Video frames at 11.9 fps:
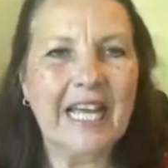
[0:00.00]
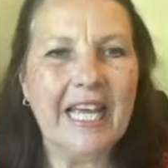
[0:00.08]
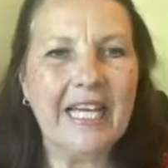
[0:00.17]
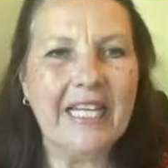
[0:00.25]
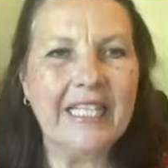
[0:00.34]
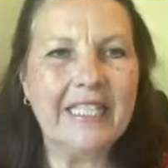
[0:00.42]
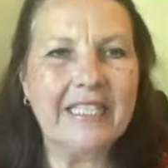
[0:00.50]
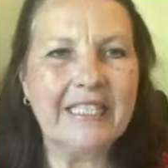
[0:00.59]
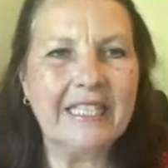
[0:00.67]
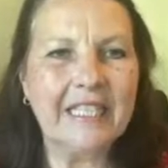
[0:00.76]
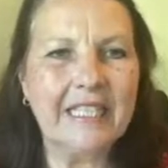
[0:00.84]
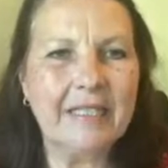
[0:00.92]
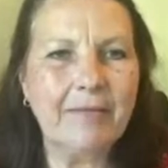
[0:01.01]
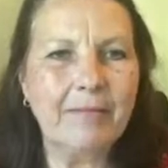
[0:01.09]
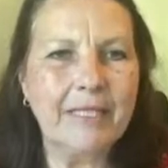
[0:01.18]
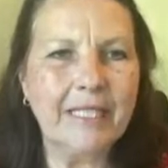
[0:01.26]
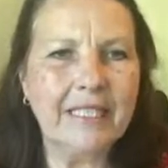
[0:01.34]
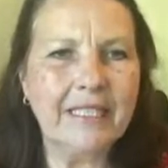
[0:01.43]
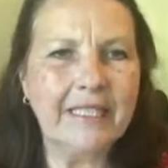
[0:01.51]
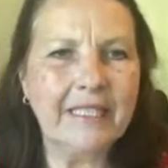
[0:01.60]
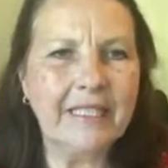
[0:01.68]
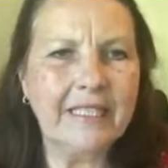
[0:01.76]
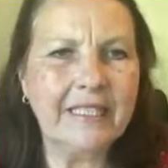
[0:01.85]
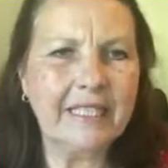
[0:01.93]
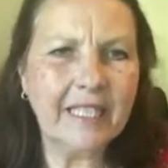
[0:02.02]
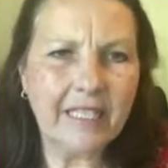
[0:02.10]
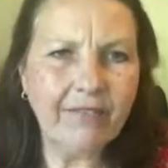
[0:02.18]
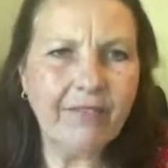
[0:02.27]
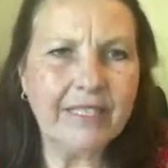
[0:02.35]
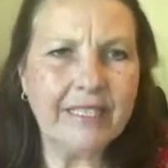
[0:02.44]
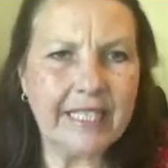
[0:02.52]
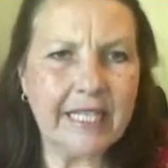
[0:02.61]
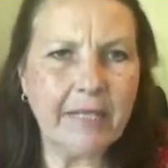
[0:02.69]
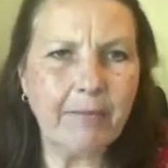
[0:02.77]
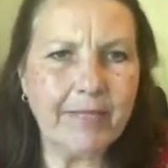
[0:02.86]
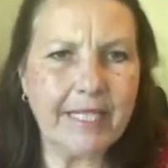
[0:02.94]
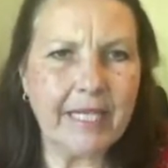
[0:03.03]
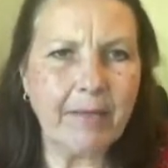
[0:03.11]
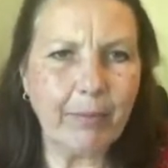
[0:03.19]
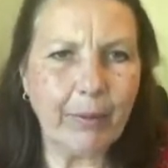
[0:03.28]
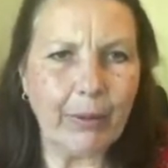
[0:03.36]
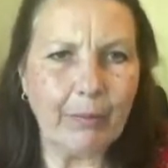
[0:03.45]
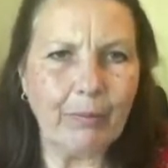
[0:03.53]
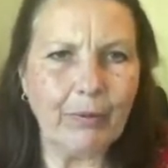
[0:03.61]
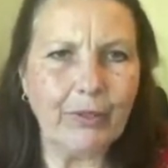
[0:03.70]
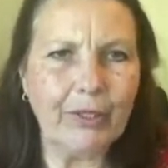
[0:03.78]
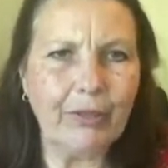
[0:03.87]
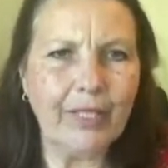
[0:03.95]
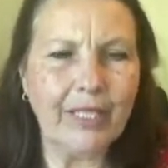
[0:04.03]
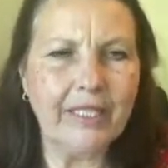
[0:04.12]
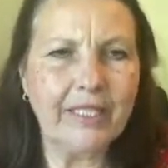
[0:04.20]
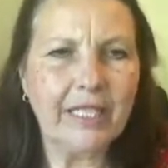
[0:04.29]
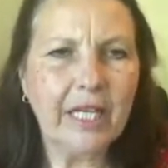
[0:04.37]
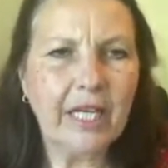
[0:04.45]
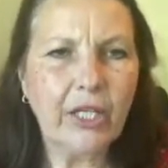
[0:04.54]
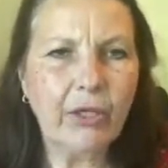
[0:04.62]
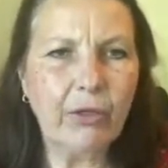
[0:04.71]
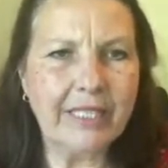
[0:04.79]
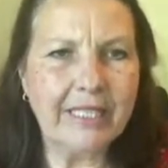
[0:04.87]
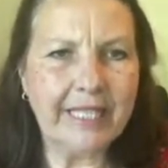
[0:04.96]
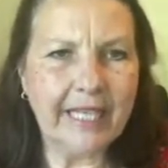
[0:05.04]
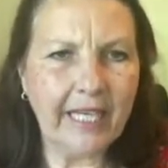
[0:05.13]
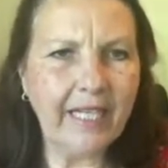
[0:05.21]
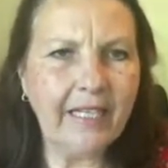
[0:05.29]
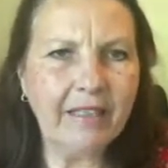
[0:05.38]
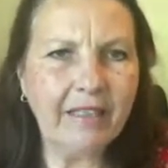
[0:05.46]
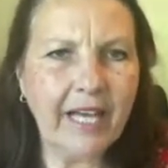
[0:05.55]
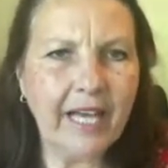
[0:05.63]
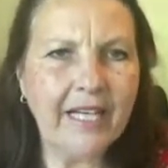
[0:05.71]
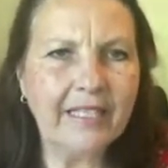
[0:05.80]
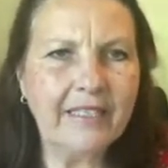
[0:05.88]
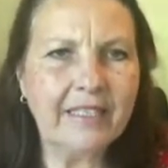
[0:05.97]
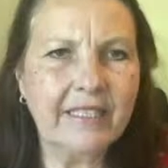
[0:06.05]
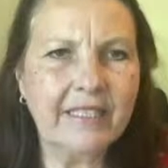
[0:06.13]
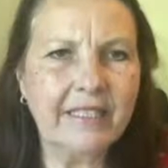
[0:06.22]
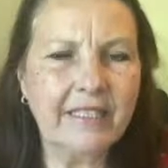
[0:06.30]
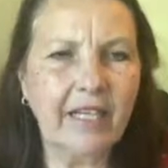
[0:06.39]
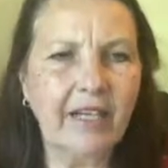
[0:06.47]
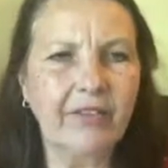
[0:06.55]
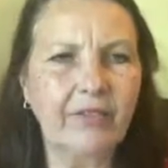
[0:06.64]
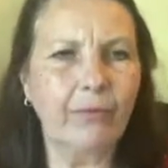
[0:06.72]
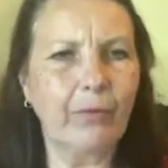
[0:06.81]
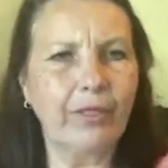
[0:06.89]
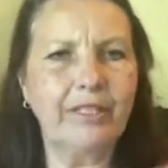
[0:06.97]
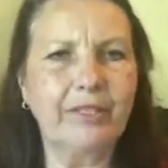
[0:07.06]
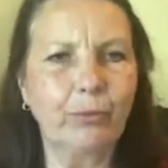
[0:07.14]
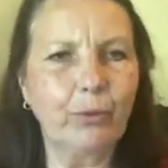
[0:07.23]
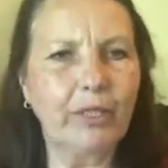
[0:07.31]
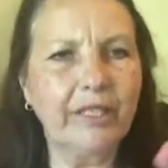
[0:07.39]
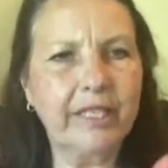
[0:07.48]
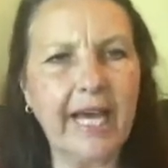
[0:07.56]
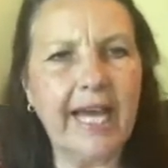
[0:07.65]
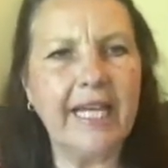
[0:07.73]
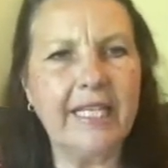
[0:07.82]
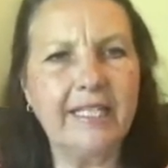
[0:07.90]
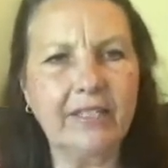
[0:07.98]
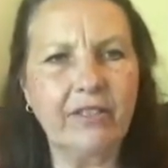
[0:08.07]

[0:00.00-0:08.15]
And it's kind of a deep purple, so that you can tell as it's on where it's real light,